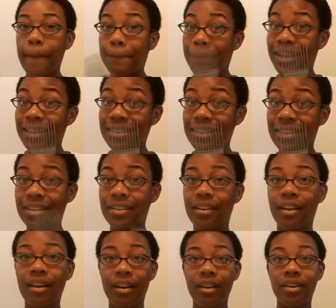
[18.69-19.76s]
picked it
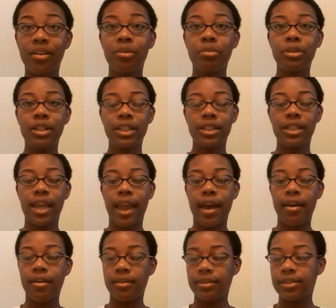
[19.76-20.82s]
completely
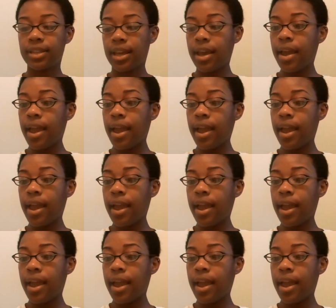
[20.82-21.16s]
out,